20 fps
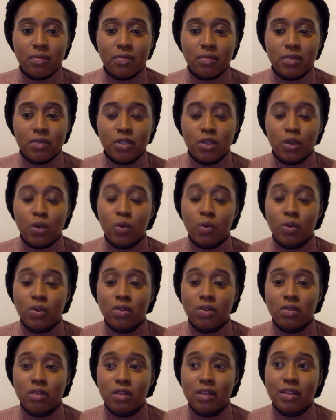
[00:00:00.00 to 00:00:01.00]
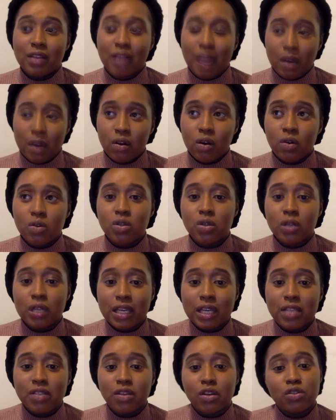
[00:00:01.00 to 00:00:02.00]
So that also
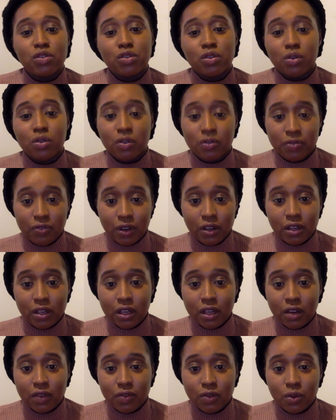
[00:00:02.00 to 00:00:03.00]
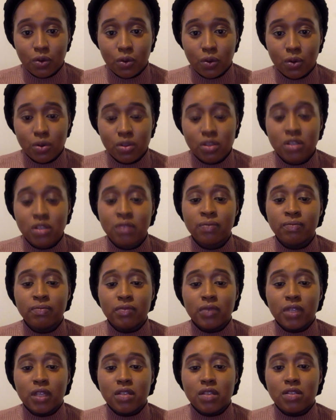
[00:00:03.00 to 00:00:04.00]
leads on to the funding of the course.
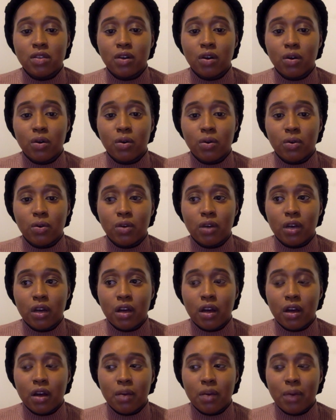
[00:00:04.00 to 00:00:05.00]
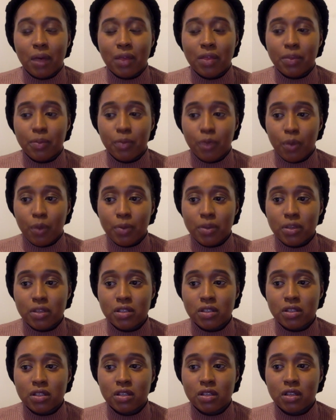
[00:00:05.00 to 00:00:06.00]
So at the
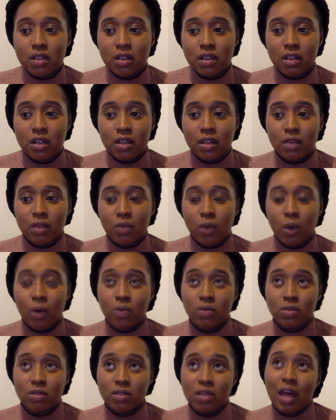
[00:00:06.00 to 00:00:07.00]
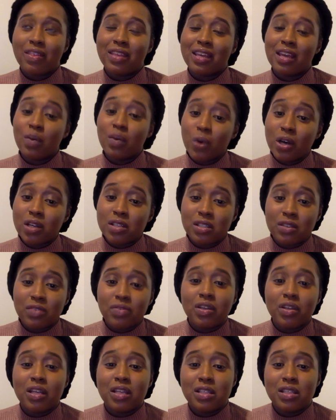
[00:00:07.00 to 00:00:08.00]
moment, well, I think it works
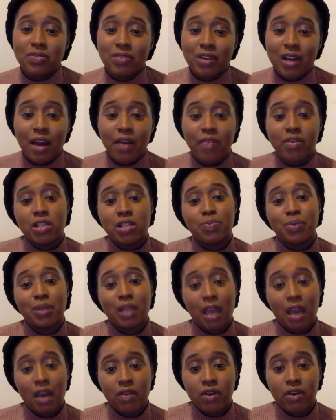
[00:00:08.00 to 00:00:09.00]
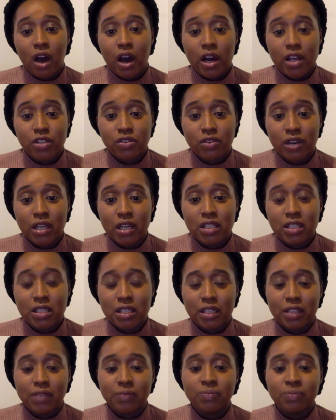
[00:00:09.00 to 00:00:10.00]
differently in different areas, but the area I trained in,